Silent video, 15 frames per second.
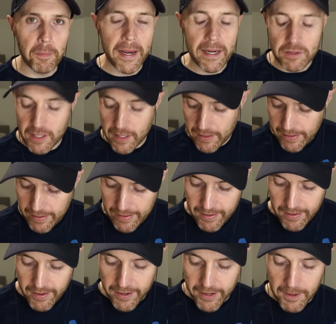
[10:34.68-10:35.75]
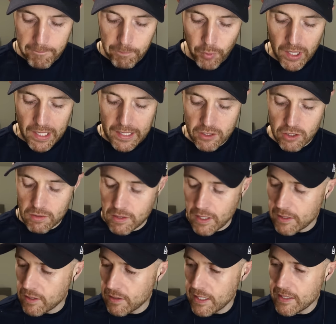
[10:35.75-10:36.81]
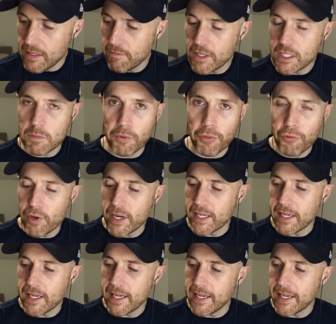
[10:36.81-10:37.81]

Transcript: about it. But I think the Invincible 3